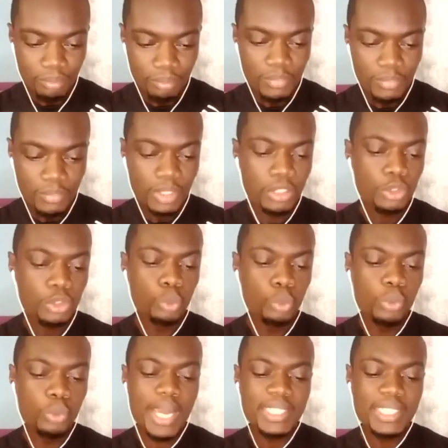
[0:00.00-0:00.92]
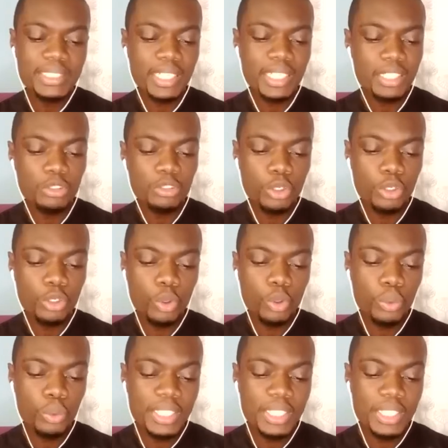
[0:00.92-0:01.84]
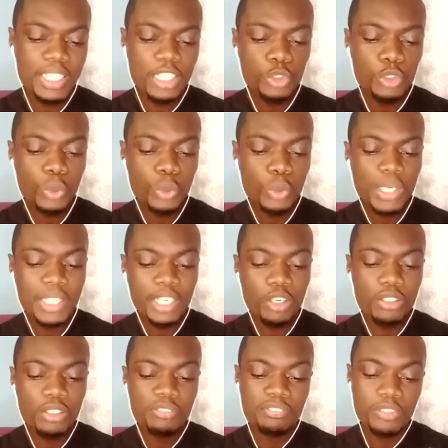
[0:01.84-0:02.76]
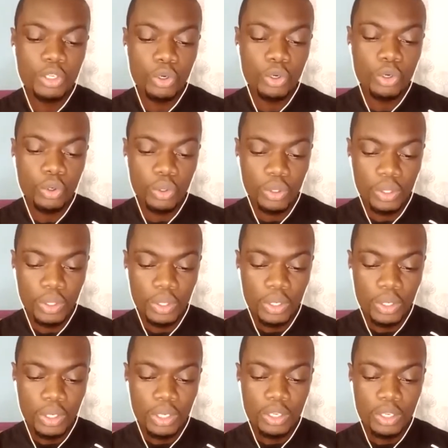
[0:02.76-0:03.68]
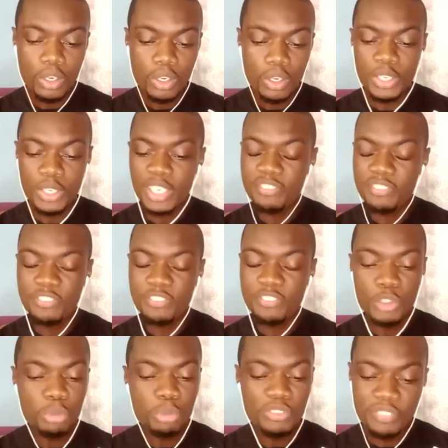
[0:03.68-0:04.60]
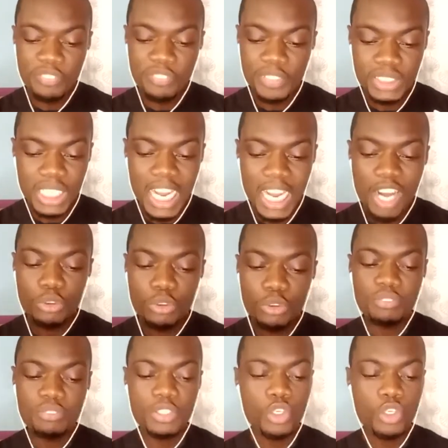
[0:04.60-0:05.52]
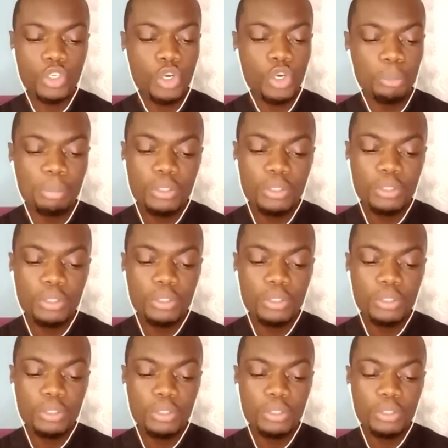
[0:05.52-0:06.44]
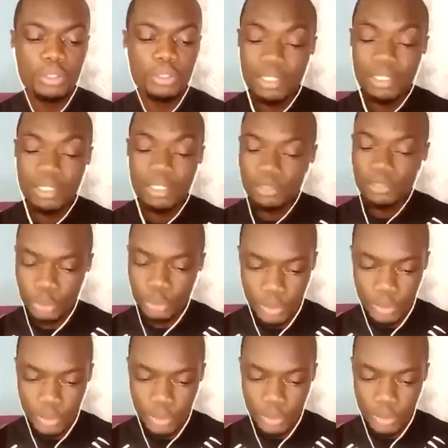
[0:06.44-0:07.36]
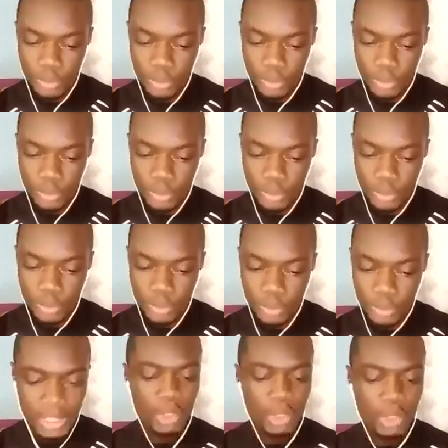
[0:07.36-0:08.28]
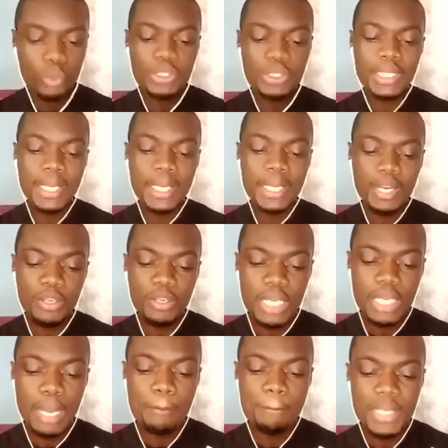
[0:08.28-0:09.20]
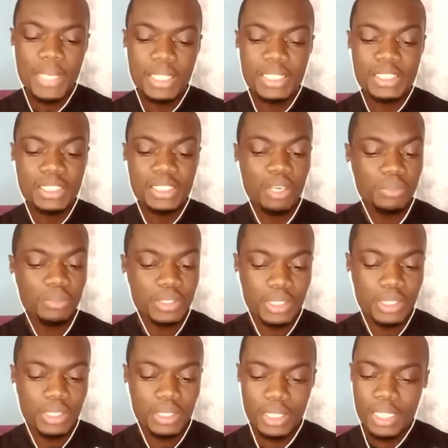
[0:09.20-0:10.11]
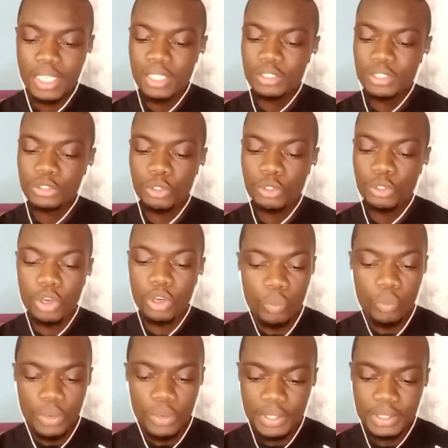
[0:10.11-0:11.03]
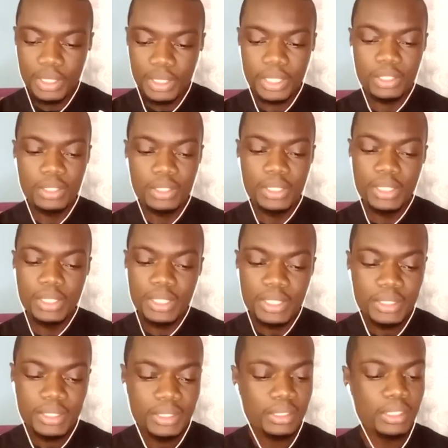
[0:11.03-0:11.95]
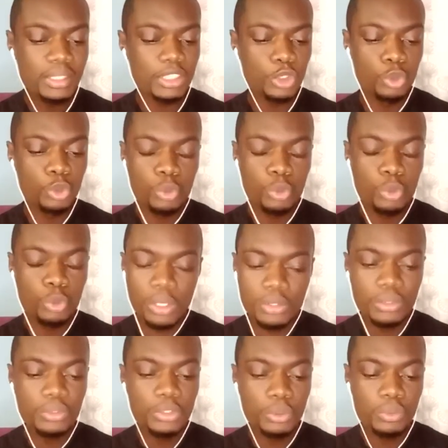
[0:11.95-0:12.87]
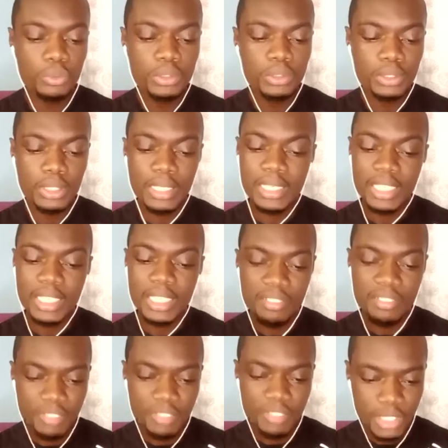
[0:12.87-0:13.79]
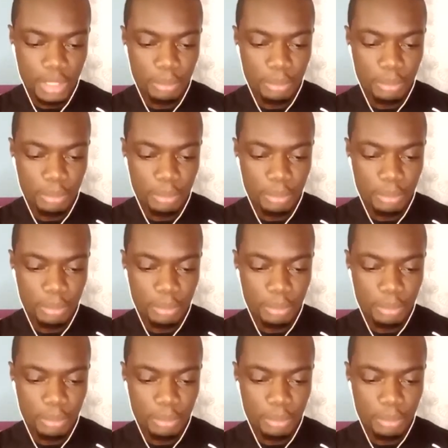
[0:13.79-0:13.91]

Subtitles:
2 guys heckled the old lady and dragged her on the floor on her feeble feet out of the compound towards the town square. She was held amid the shouting, stalwarts, and these disgruntled youth never gave up.